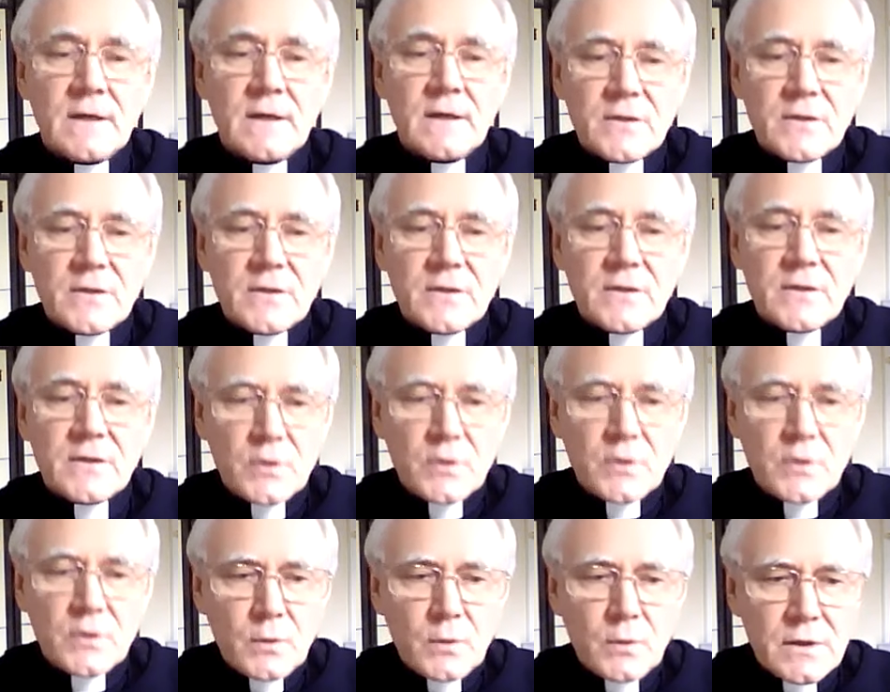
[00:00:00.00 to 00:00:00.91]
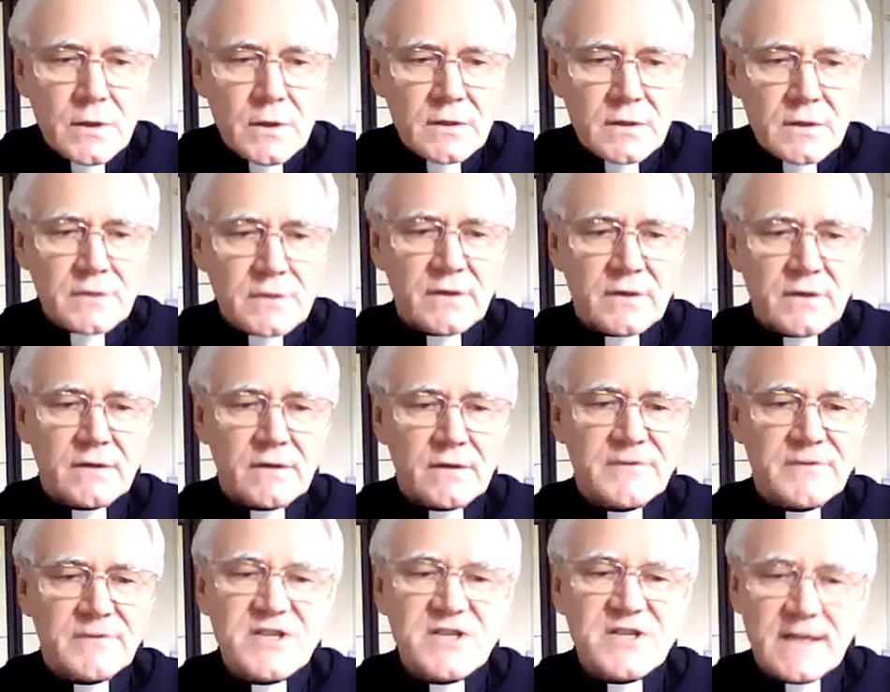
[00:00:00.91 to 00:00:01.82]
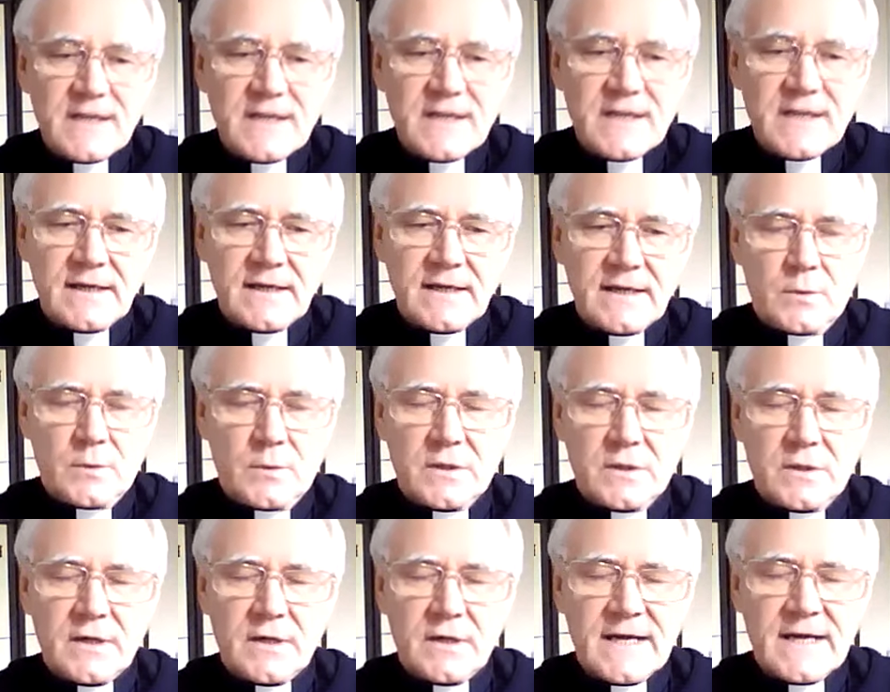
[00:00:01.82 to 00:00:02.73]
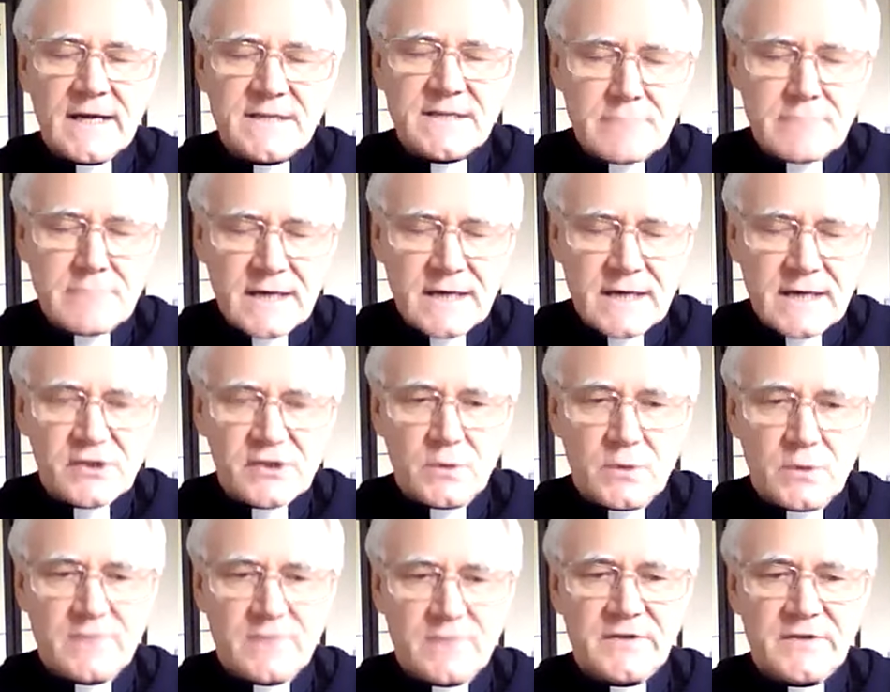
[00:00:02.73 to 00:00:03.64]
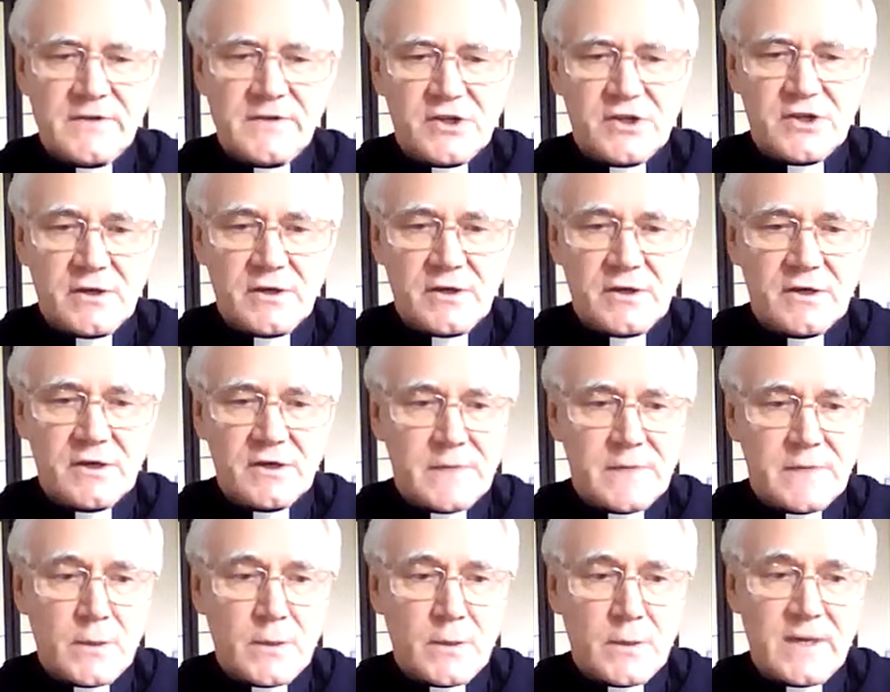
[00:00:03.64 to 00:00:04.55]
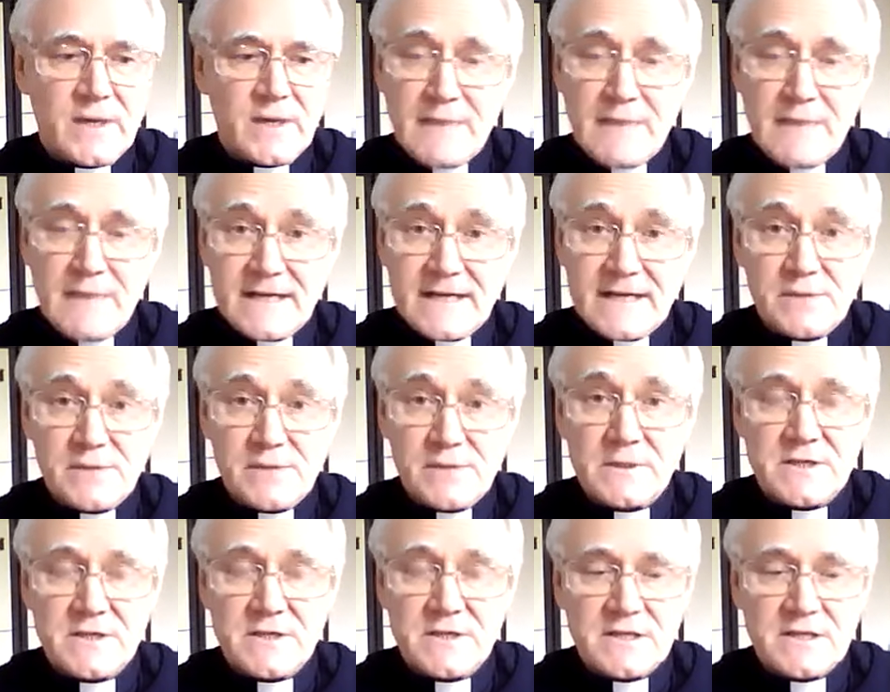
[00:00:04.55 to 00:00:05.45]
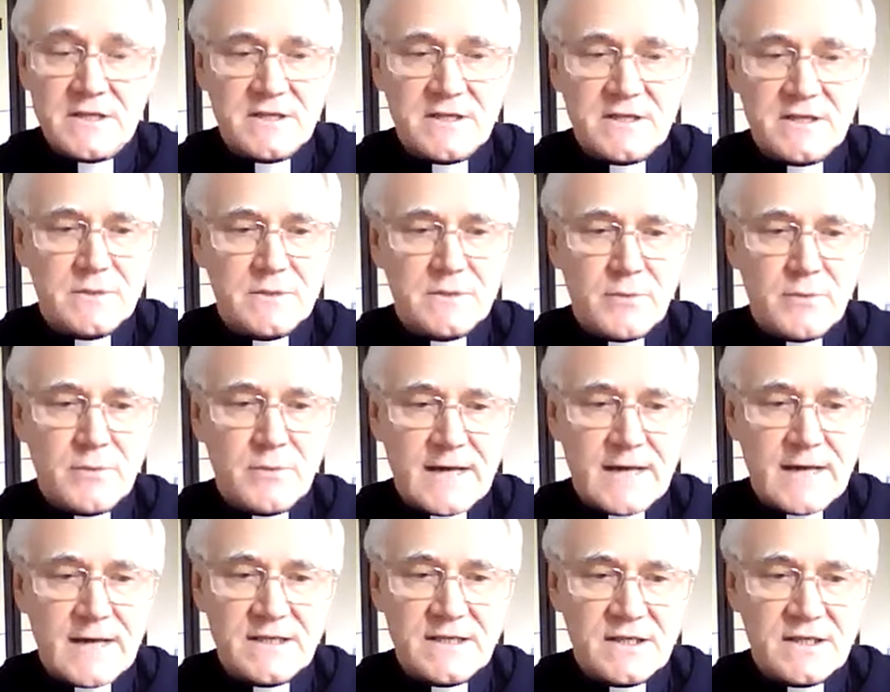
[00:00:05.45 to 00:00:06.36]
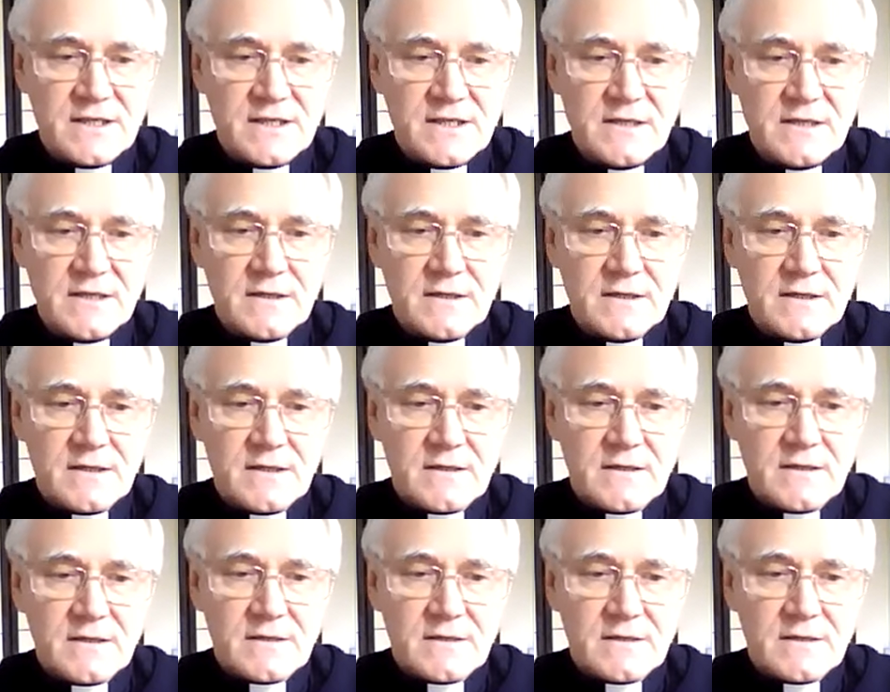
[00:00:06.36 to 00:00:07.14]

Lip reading: The world of secular work has much to offer the church by way of management systems and practices.